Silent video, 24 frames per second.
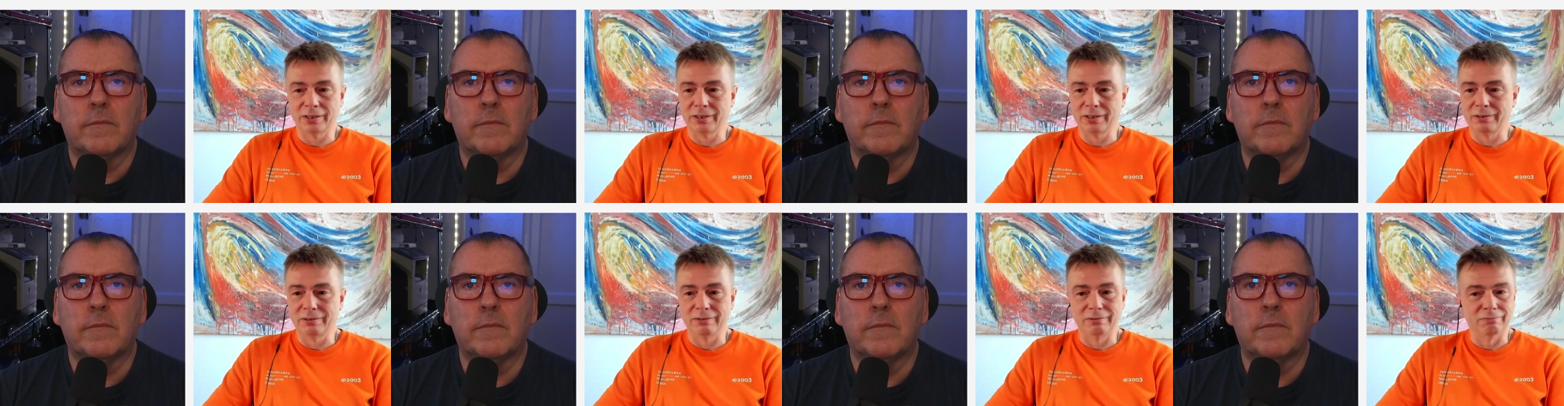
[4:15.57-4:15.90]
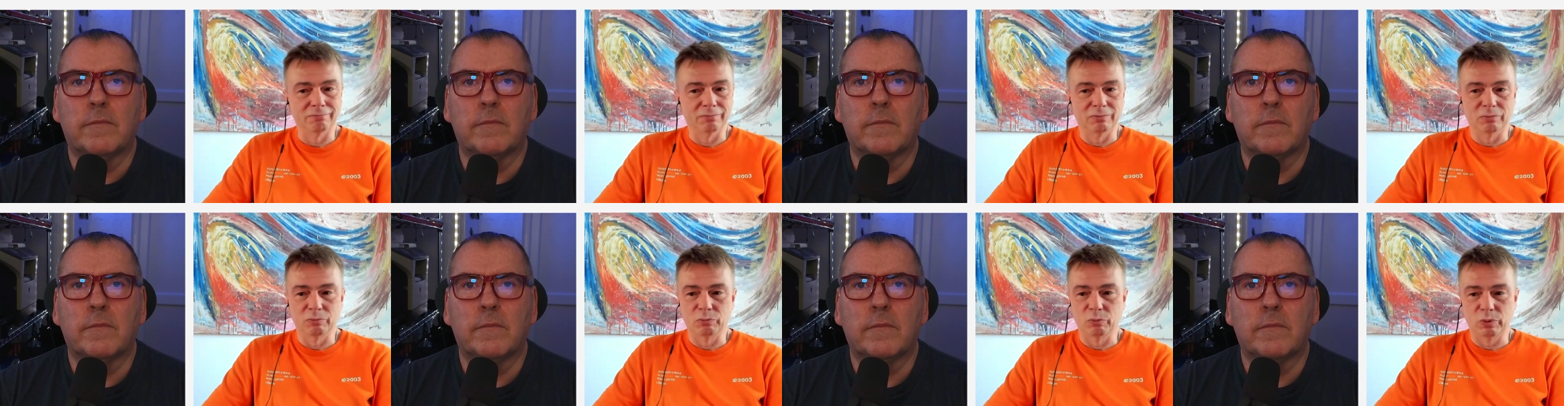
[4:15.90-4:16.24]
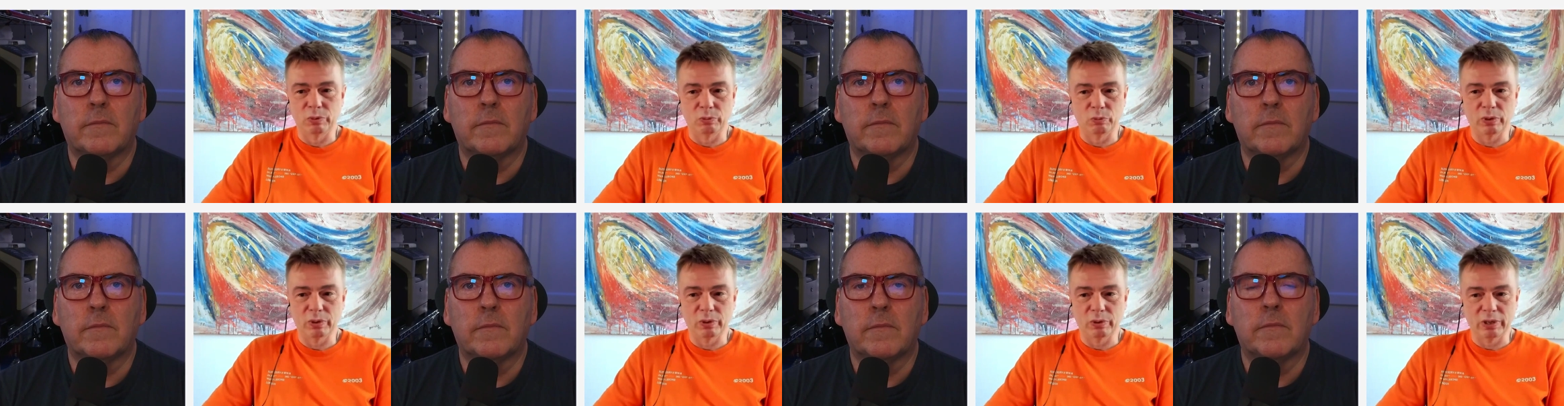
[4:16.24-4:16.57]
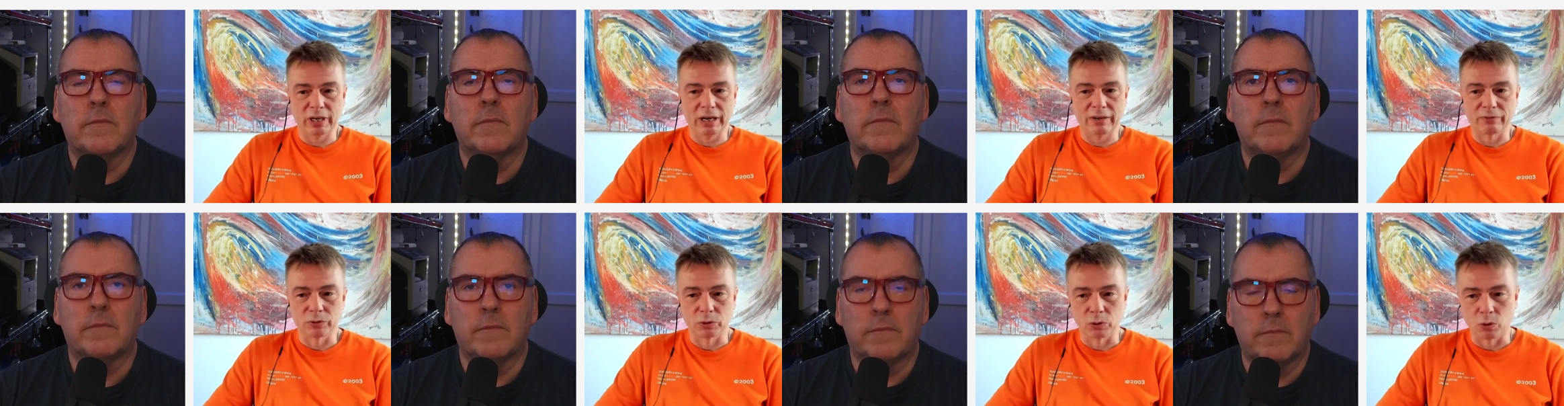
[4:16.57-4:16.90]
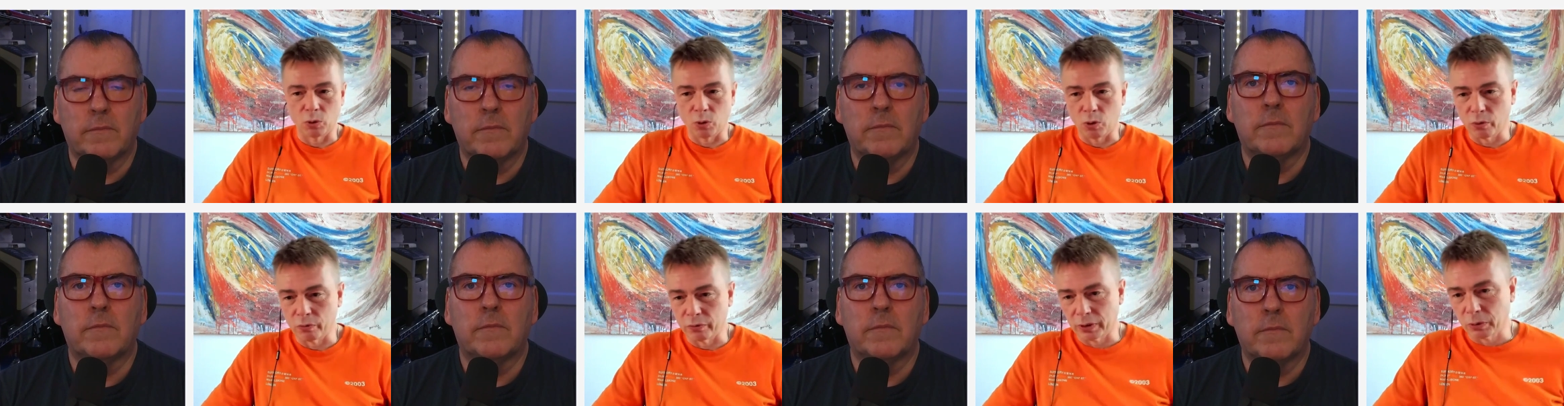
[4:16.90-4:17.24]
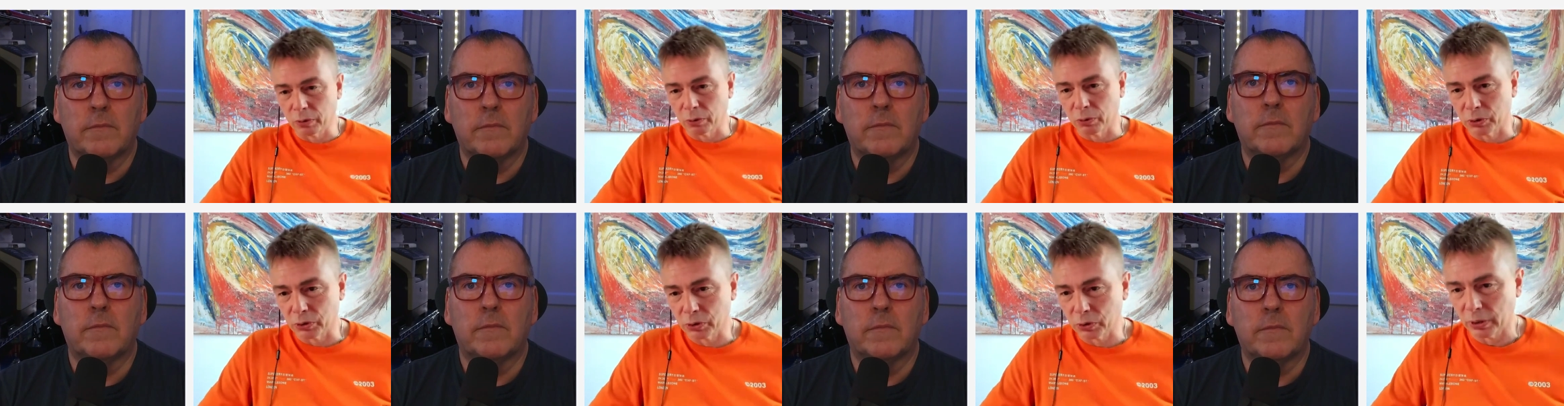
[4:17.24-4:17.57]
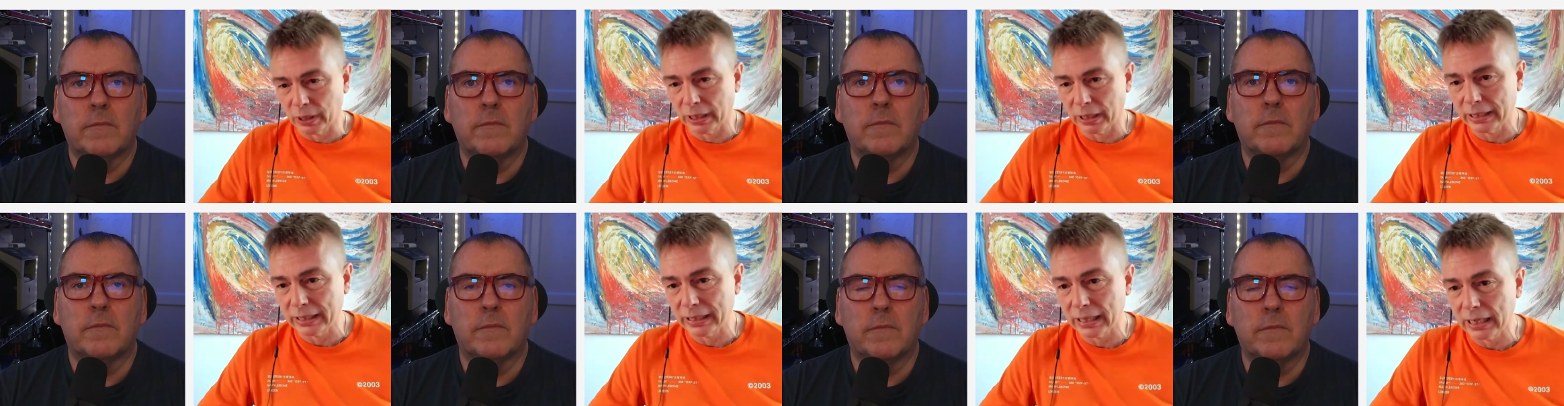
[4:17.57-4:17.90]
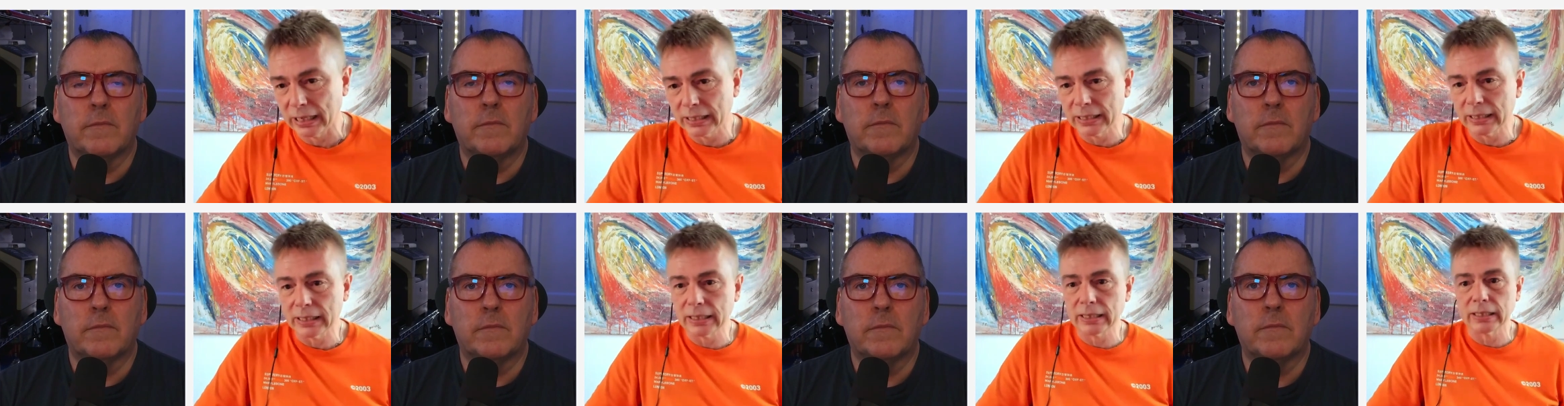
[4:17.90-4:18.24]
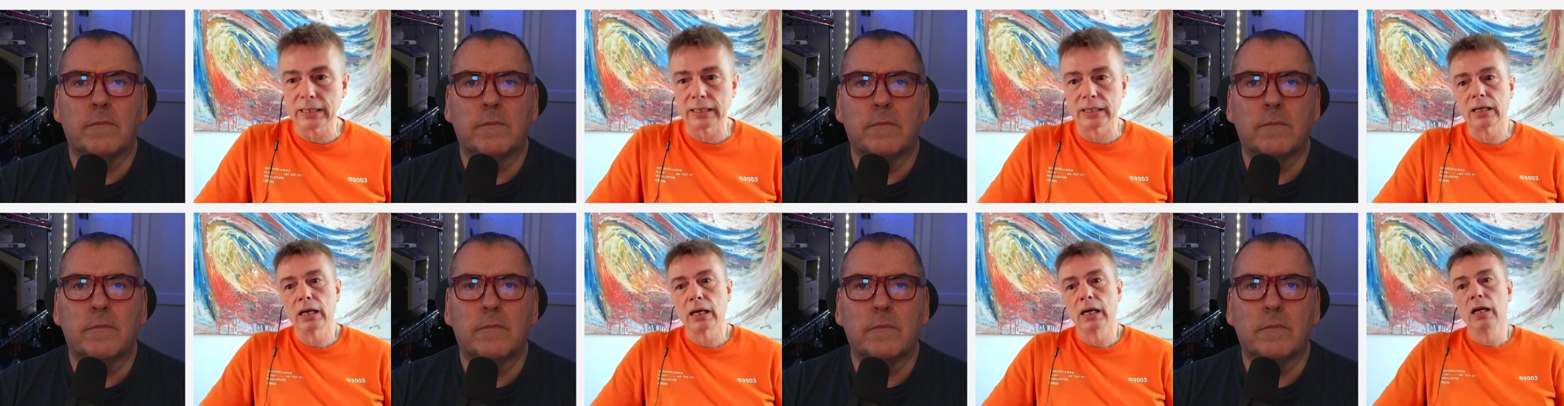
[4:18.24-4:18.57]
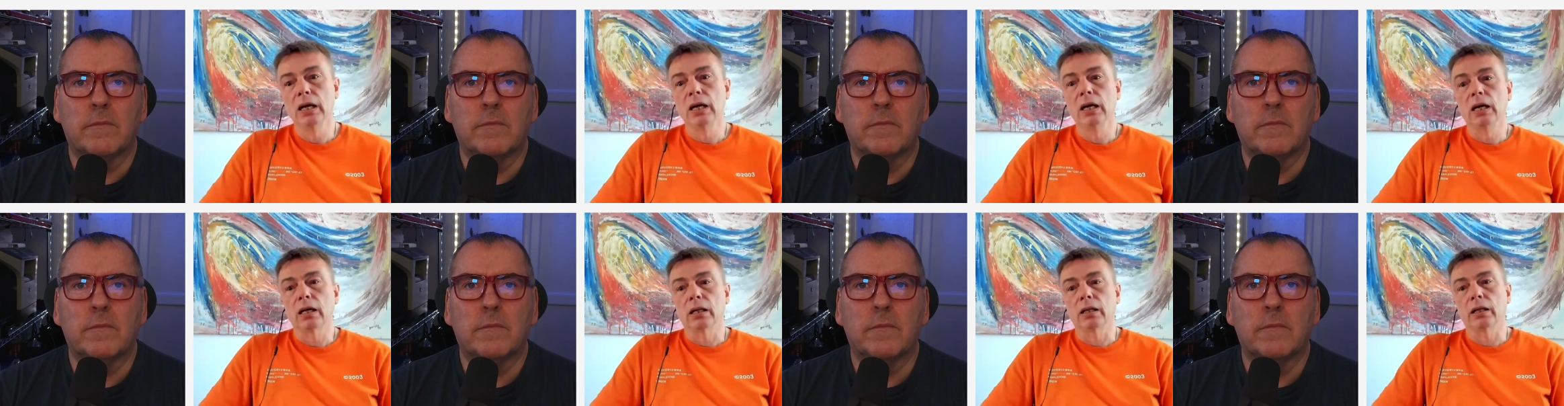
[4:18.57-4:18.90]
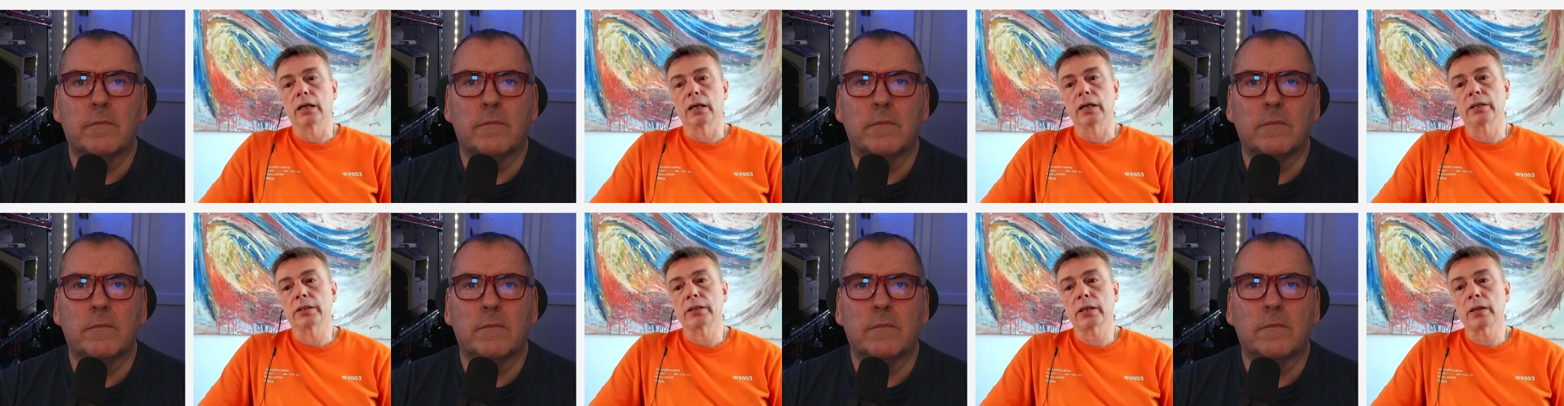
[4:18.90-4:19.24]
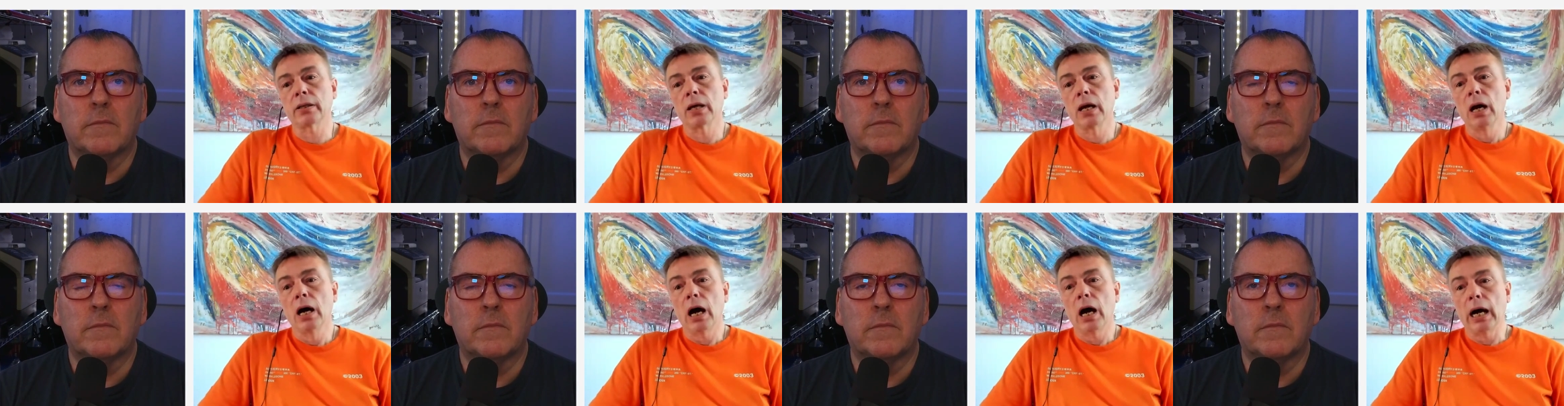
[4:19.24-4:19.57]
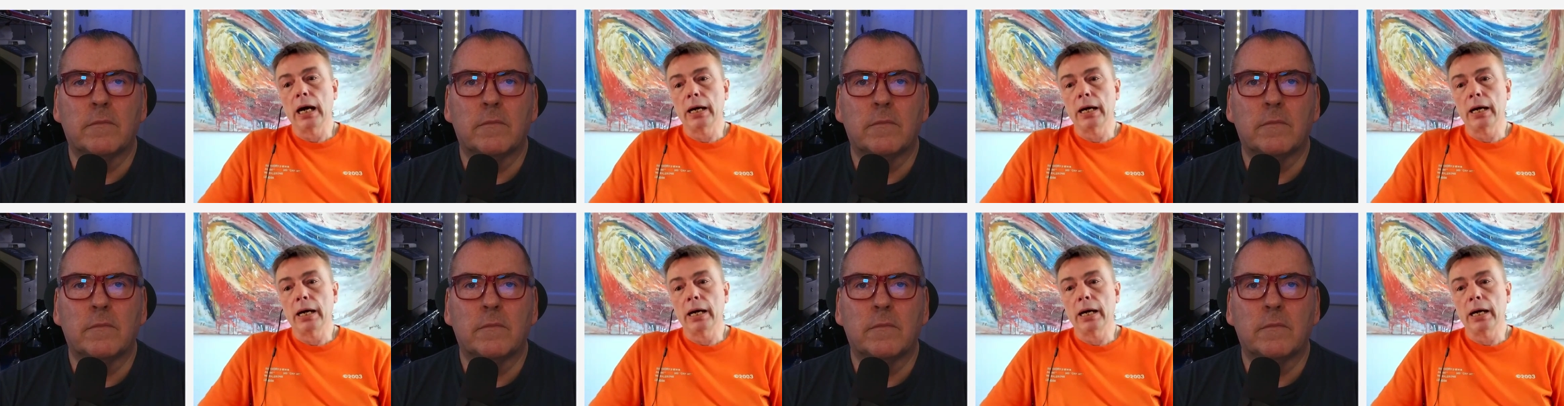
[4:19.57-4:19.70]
Speaker 1: I did we have no overcost or in anything like that.